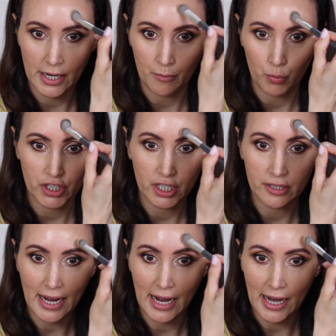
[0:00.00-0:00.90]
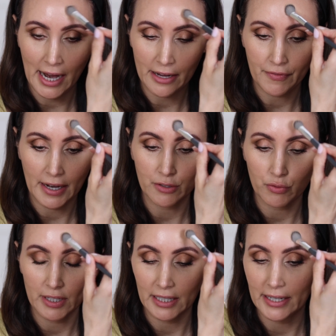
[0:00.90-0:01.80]
which is, I find,
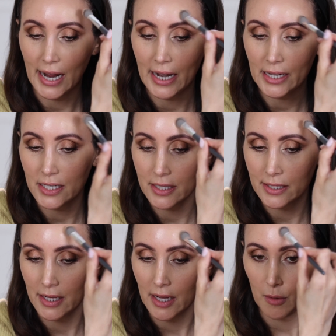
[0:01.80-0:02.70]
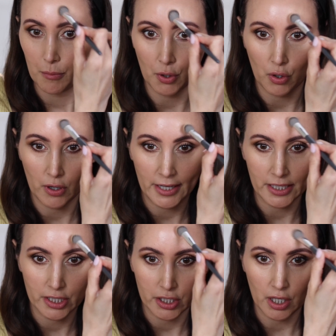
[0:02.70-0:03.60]
really nice, but
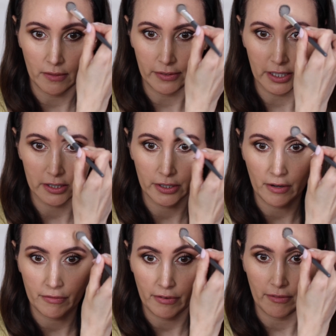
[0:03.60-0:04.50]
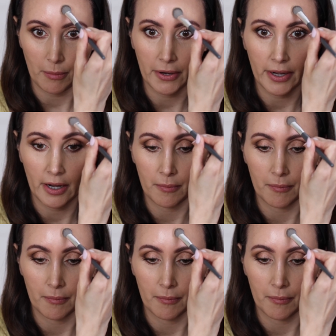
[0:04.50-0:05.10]
it's obviously not for everybody.